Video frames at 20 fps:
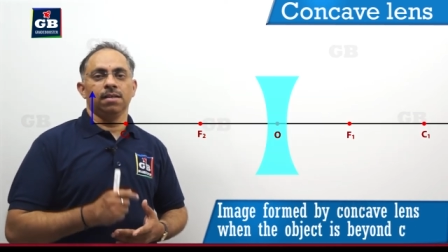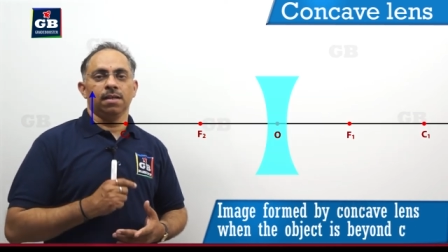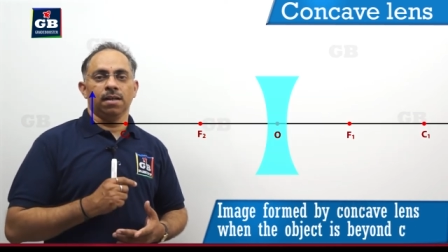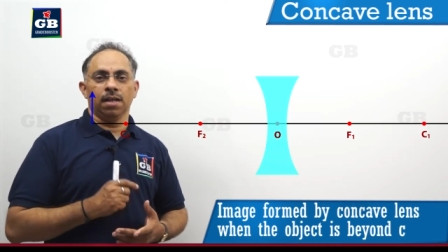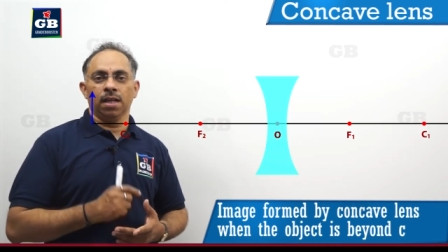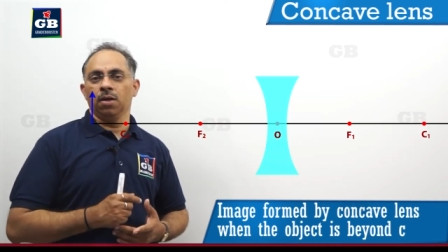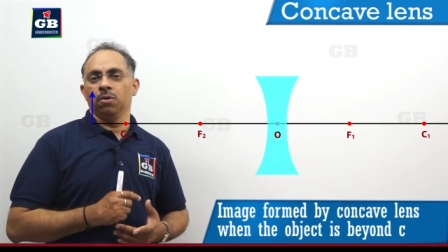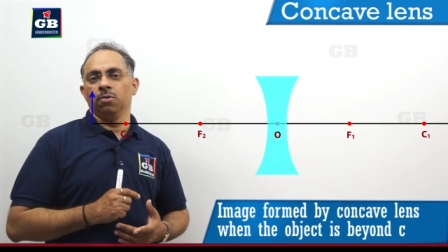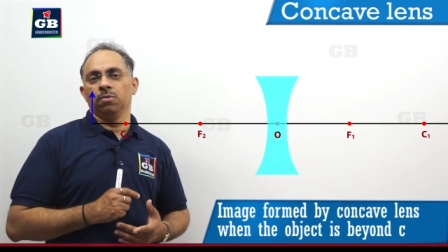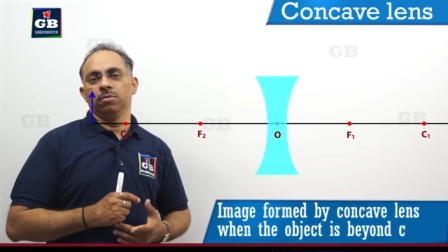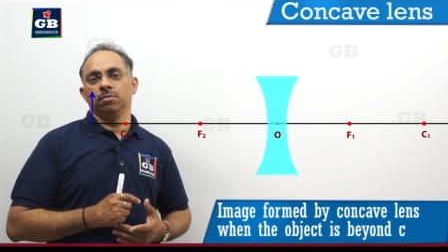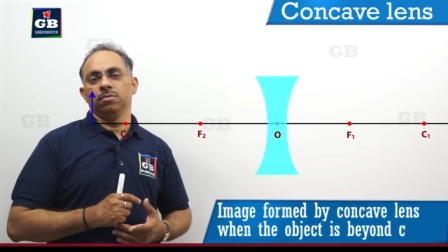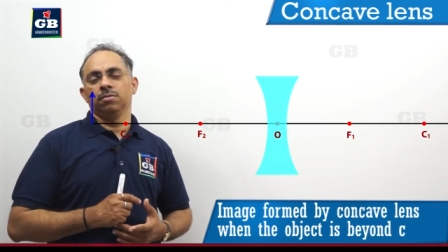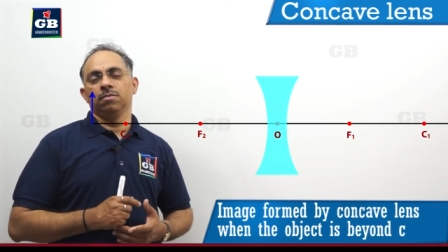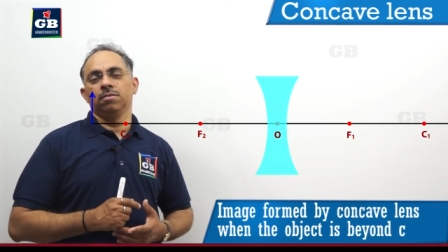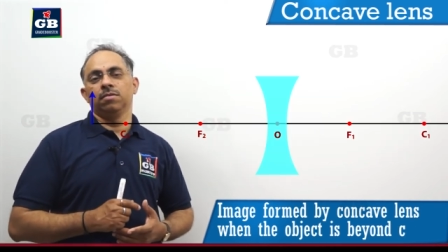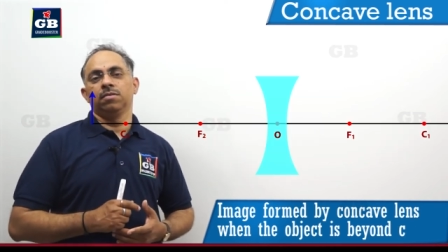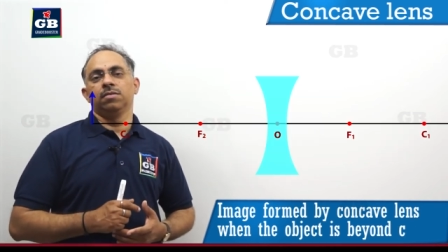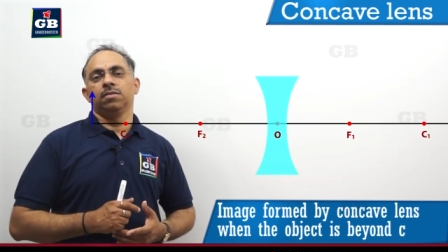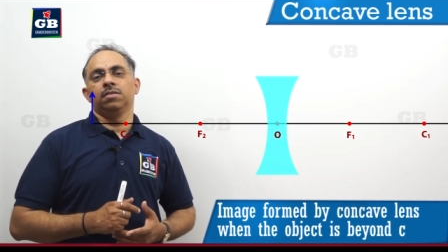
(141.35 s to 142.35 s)
Now,
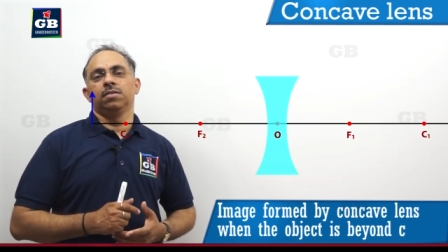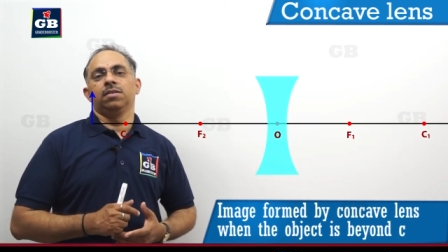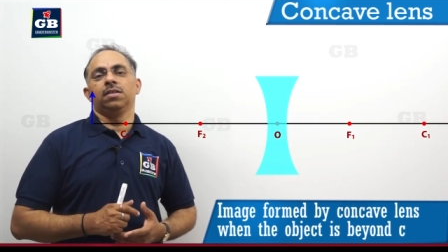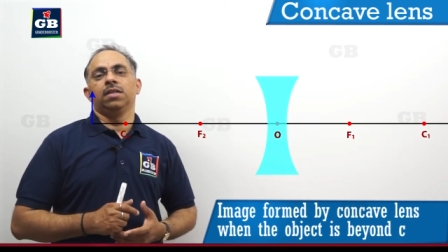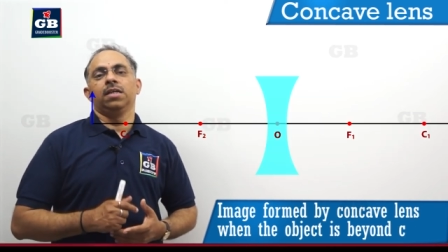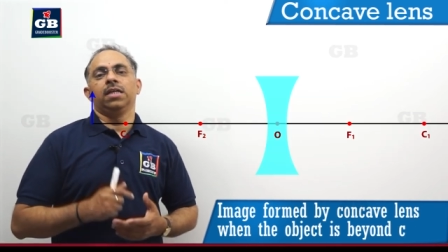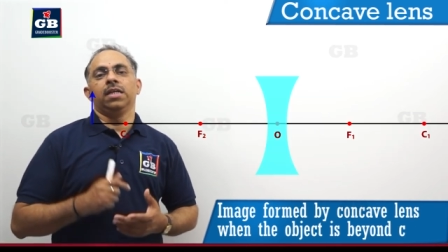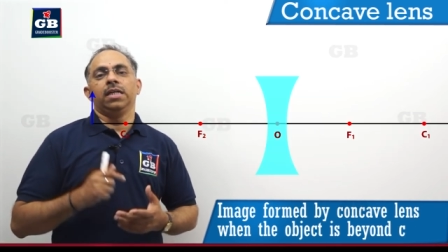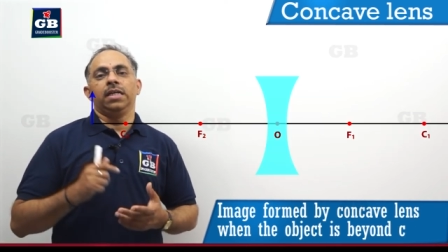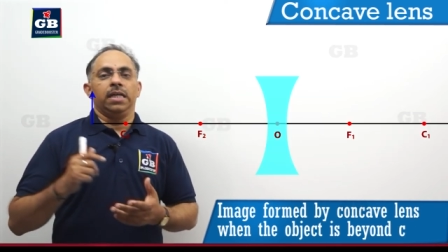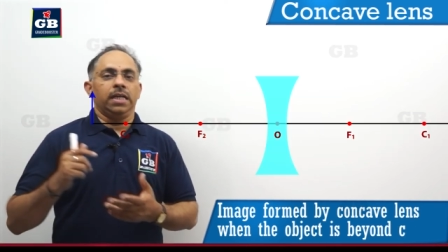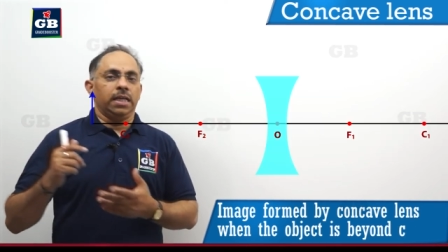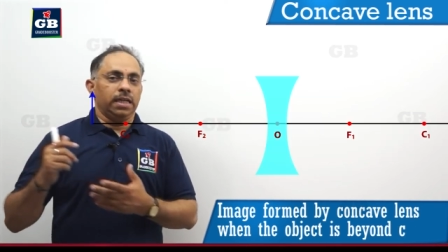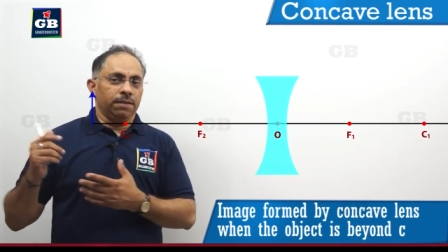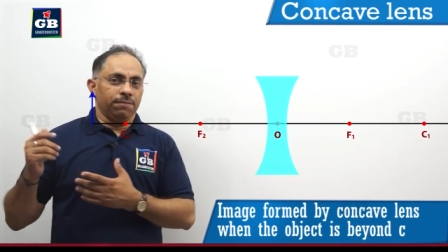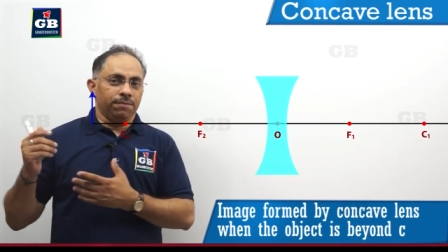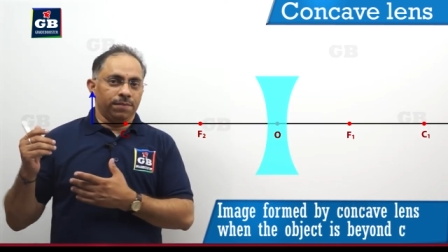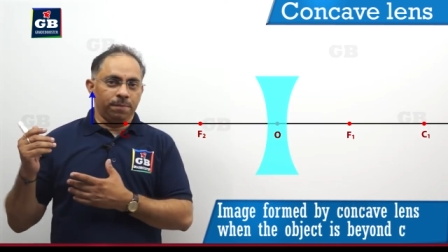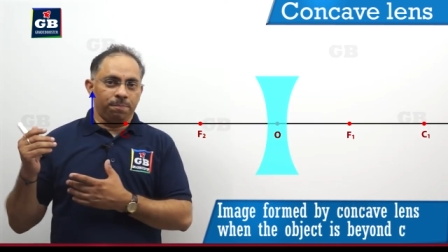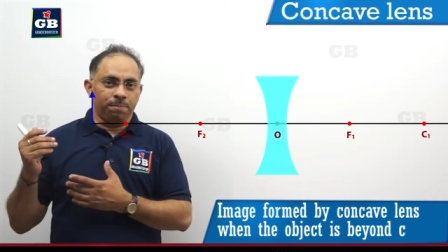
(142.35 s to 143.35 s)

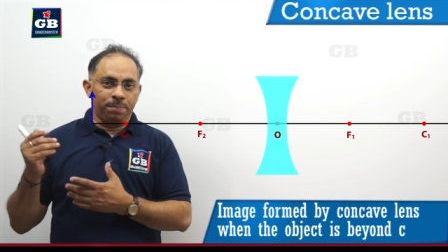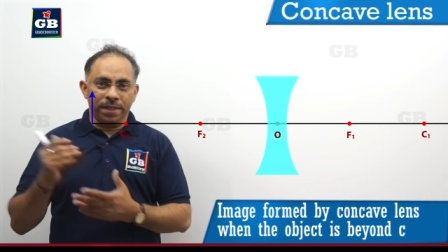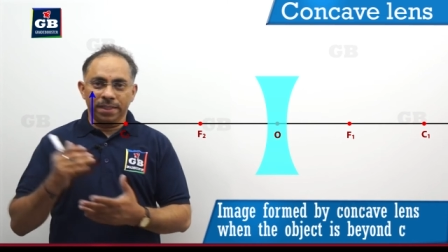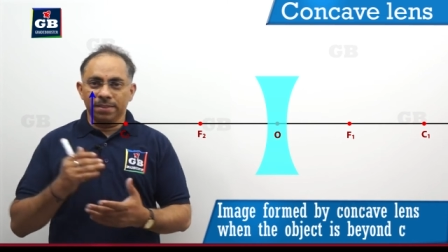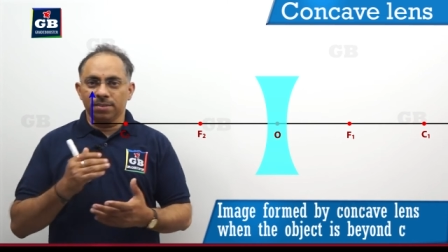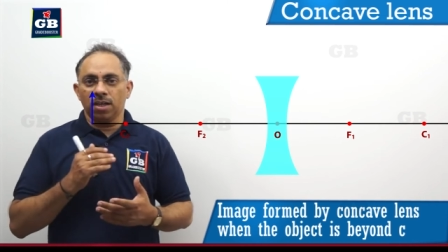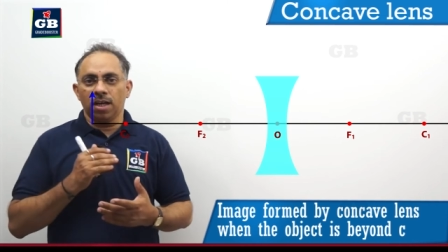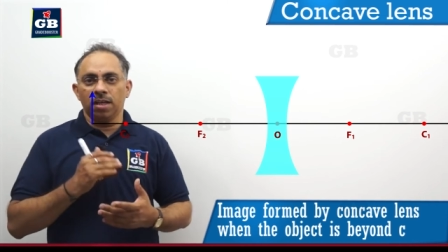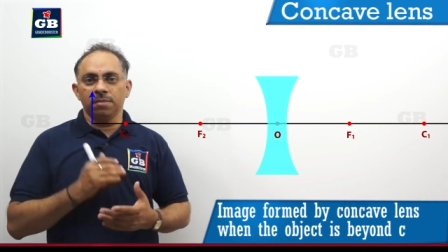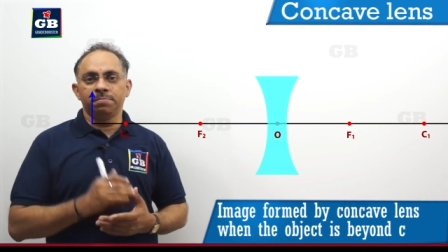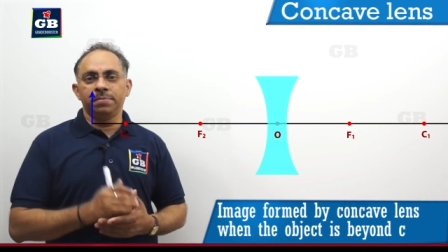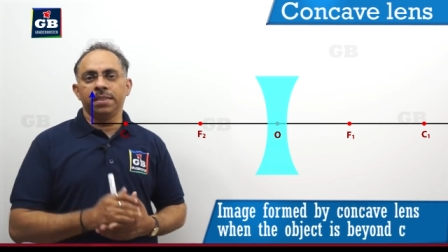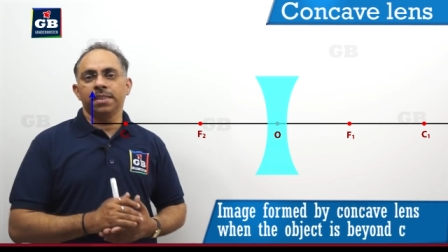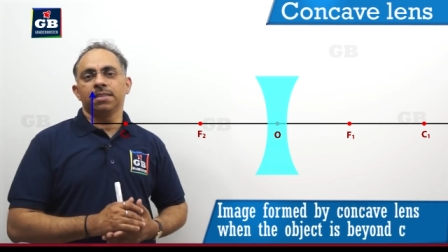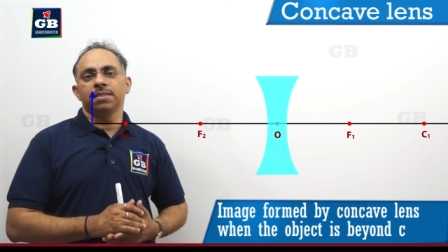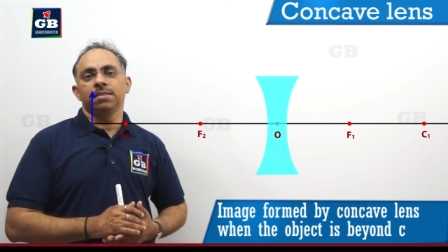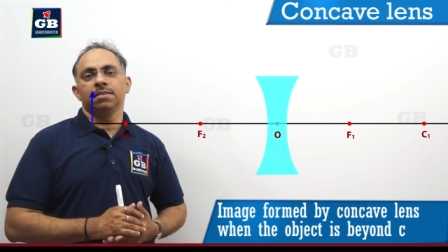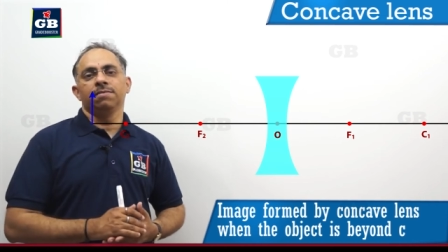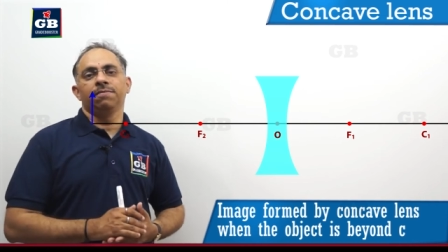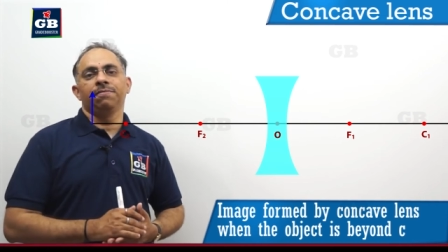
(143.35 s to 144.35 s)
we bring the
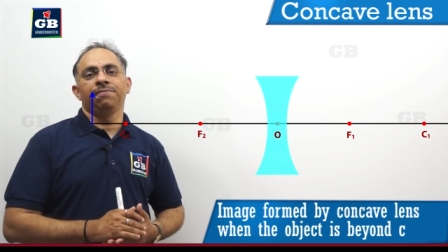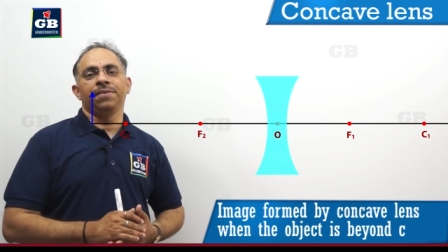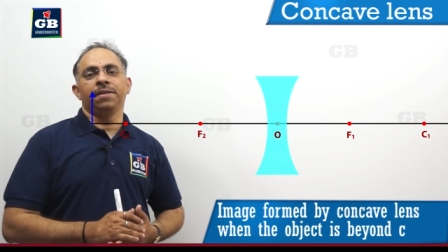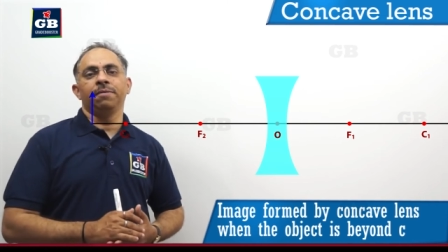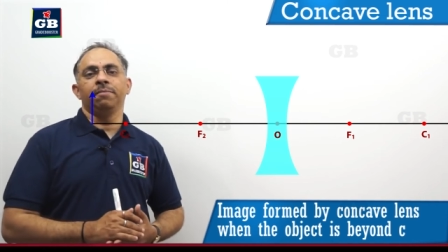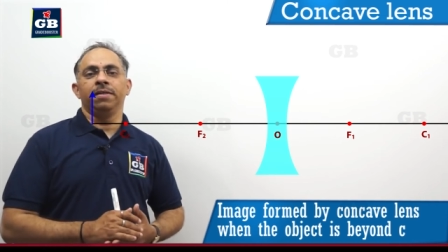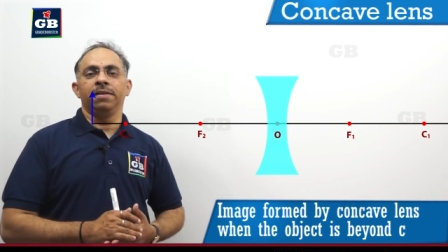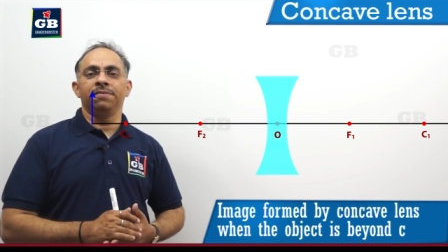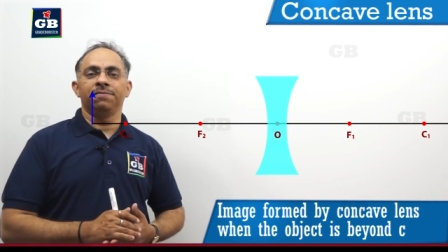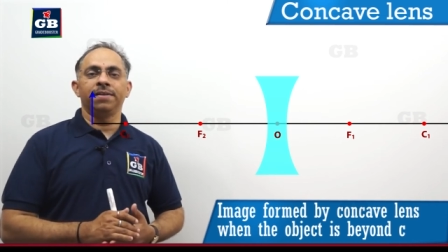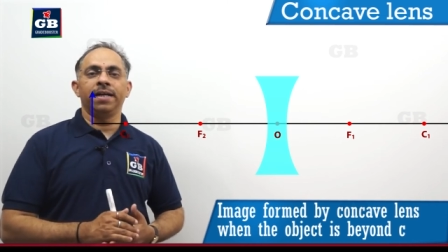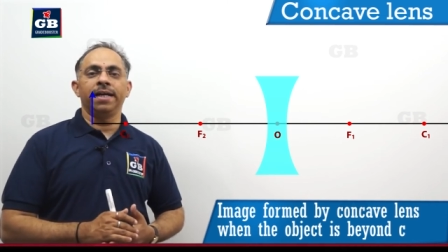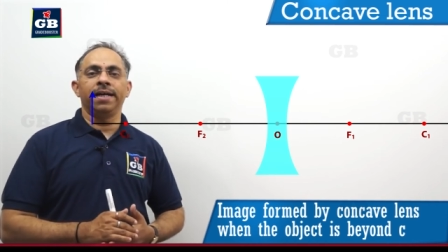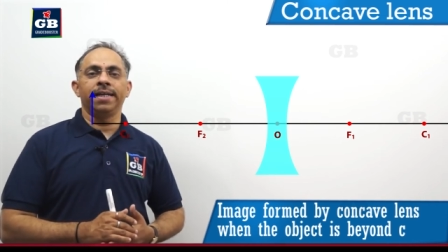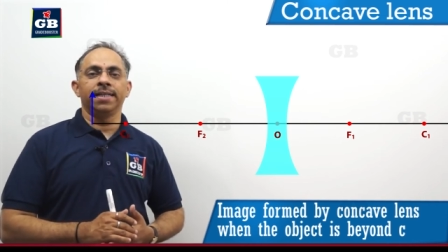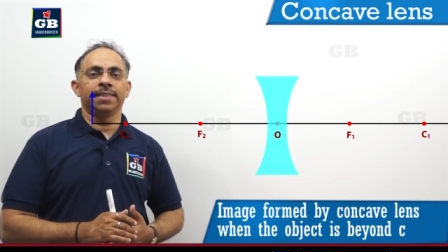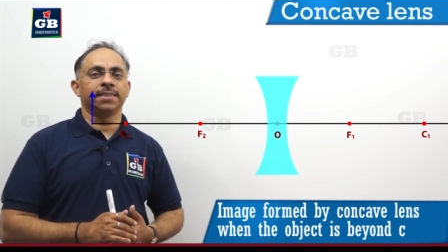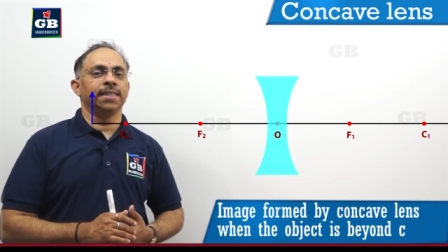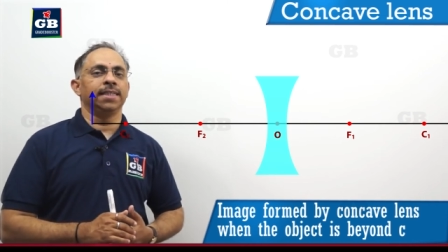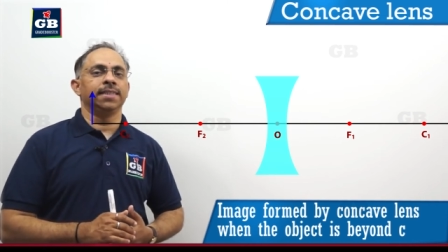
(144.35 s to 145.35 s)
object from infinite
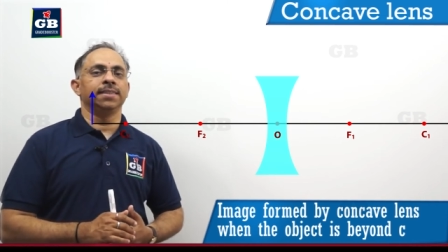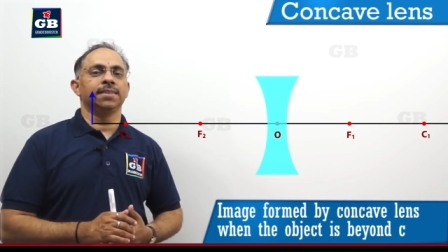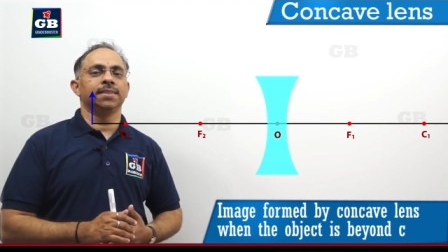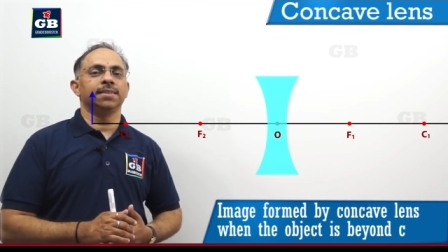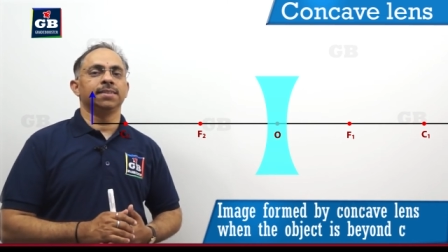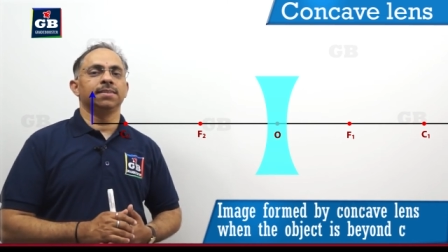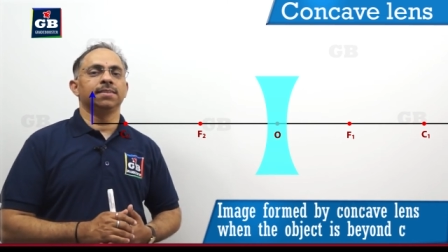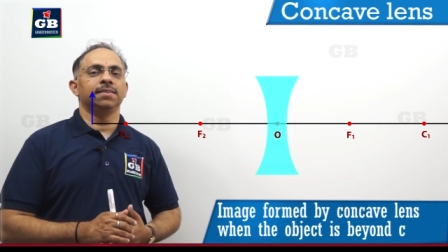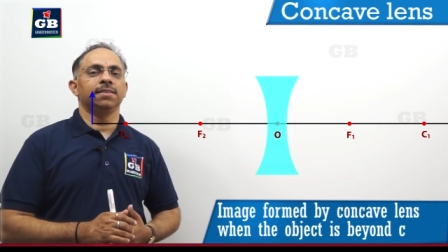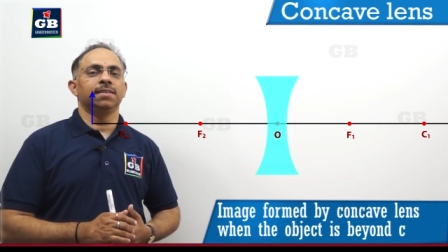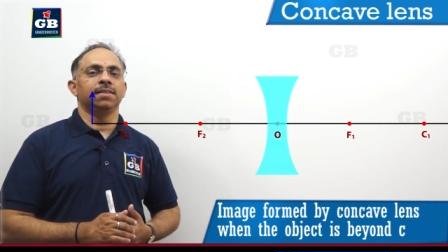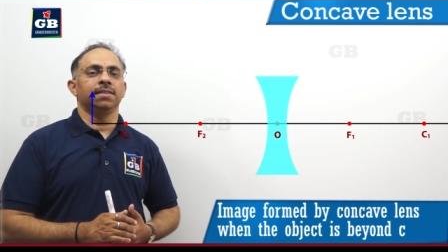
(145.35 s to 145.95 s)
distance